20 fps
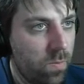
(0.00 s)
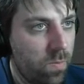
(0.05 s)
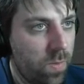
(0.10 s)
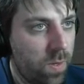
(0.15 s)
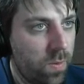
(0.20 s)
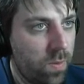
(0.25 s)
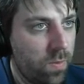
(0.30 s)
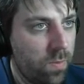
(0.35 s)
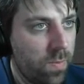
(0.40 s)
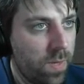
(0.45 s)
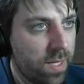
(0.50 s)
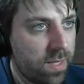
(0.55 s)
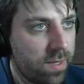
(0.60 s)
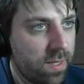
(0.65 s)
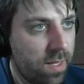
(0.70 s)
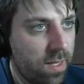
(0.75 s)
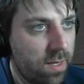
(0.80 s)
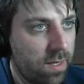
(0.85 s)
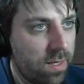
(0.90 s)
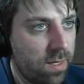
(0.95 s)
But we'll make
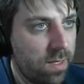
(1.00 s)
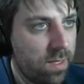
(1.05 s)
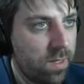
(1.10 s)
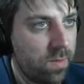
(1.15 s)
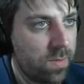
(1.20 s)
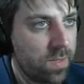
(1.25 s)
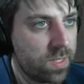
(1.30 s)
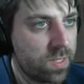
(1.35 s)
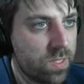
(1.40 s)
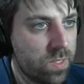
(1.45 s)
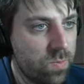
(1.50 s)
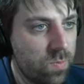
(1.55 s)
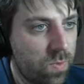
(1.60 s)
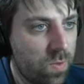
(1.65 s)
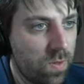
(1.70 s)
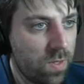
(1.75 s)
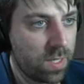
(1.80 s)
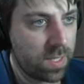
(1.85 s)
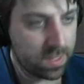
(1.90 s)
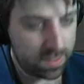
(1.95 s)
that a little bit
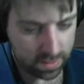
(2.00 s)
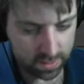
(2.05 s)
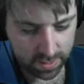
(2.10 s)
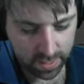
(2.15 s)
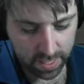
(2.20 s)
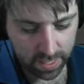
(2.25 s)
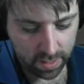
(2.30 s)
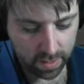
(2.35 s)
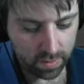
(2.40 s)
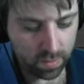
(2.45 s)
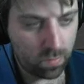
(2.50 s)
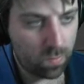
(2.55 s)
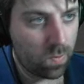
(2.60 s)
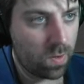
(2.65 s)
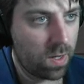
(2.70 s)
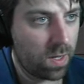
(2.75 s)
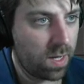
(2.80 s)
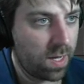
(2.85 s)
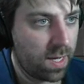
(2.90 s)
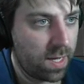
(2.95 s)
smaller. Scale on the
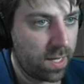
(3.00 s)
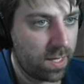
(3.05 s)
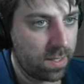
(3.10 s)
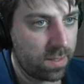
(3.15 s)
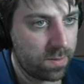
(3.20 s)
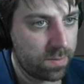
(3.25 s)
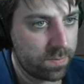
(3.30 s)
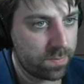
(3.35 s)
Y.